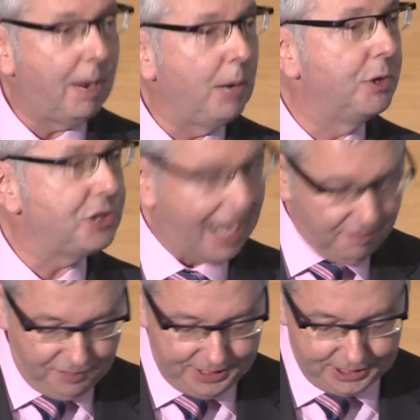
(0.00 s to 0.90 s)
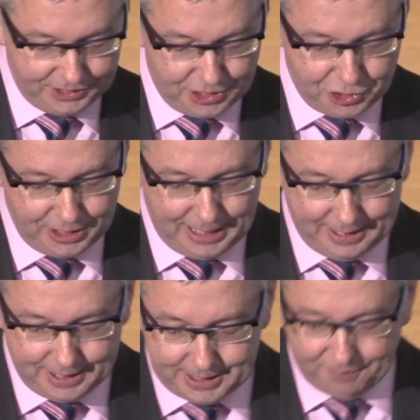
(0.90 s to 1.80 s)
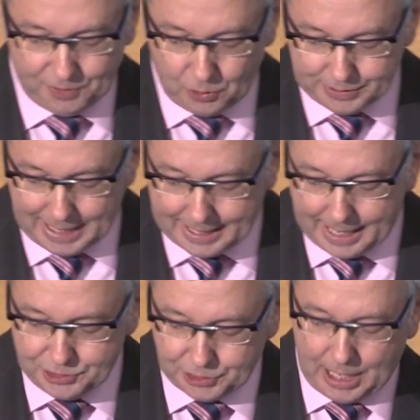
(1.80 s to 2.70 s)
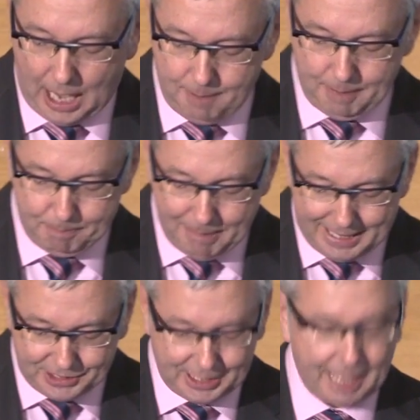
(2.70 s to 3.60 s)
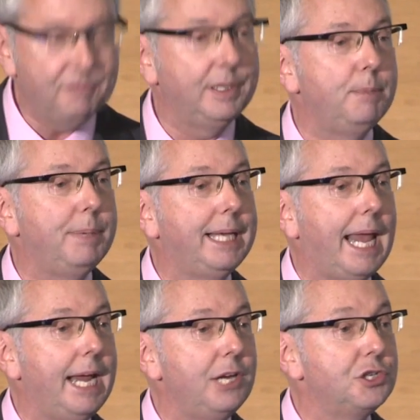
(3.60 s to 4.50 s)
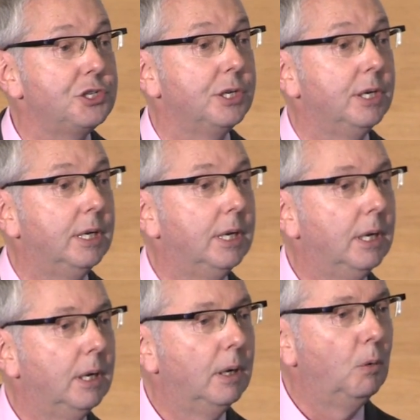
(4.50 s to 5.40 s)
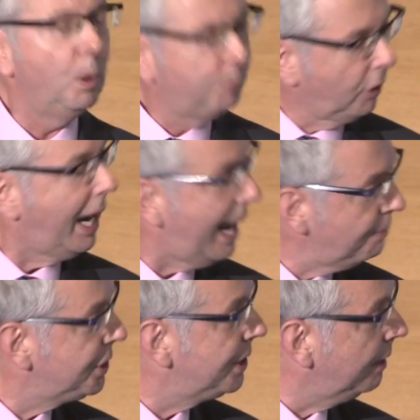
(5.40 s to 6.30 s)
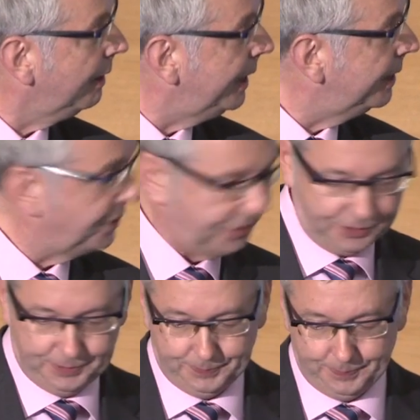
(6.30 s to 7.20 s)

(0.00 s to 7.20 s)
by which every decision in the difficult decade to come may safely be gauged? Well, perhaps there is.